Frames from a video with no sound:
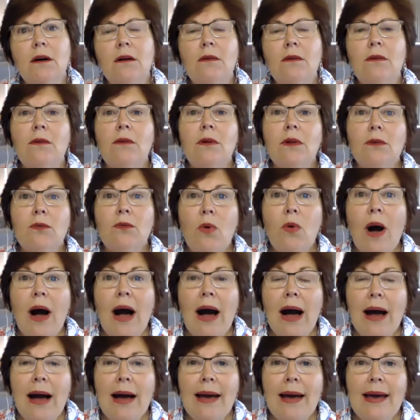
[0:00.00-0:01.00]
well,
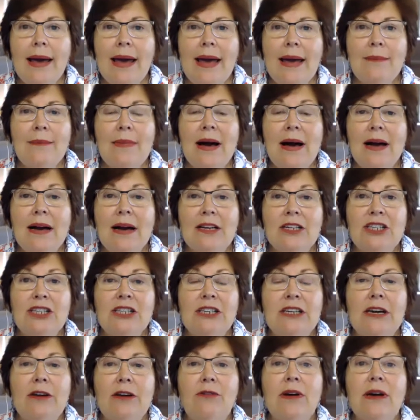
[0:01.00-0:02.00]
why am I
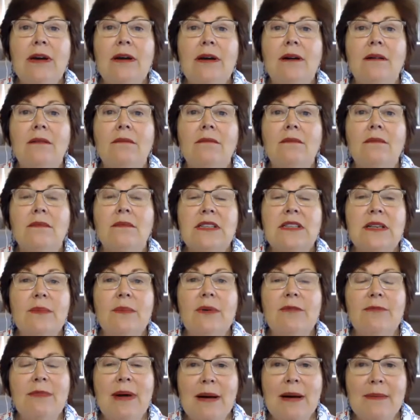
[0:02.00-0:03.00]
sharing some
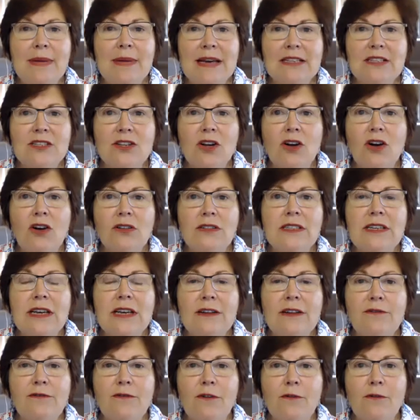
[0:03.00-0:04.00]
of my best
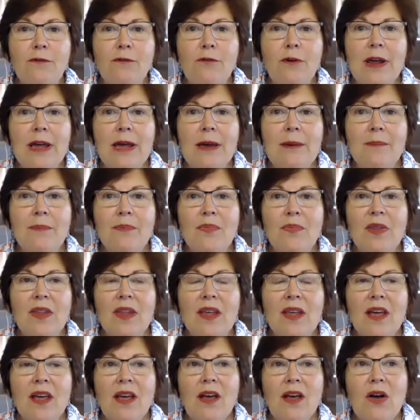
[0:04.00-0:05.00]
content for free?
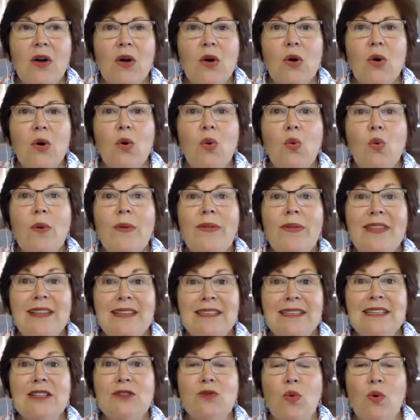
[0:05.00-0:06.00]
Well,
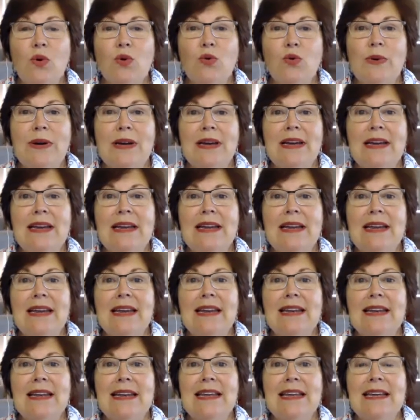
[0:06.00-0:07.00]
this is what we
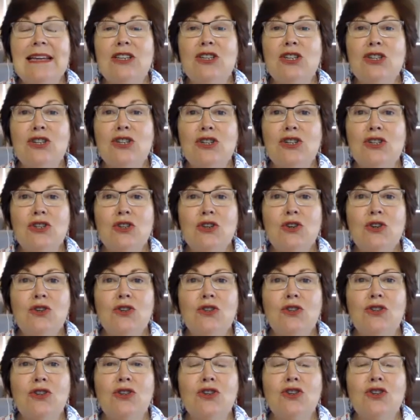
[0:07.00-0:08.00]
need to do
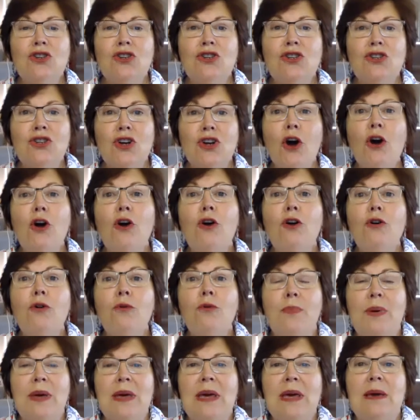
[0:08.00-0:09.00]
to show
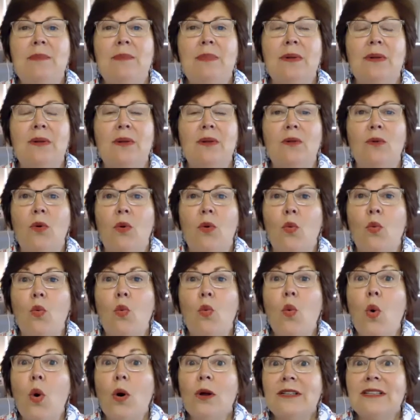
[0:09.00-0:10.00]
people
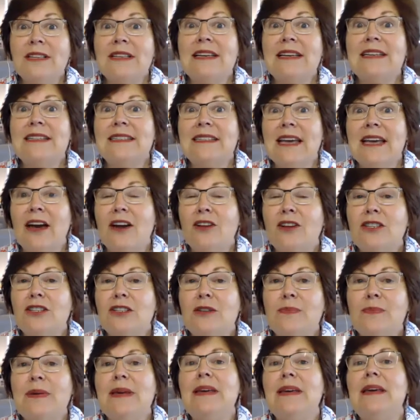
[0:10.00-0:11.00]
what is going to
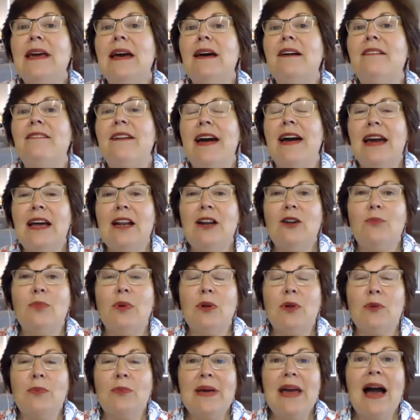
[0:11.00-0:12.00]
be
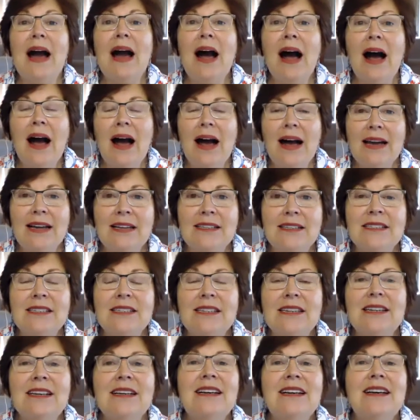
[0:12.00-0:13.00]
available behind
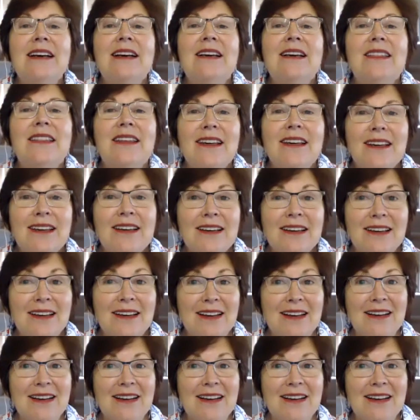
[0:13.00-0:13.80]
the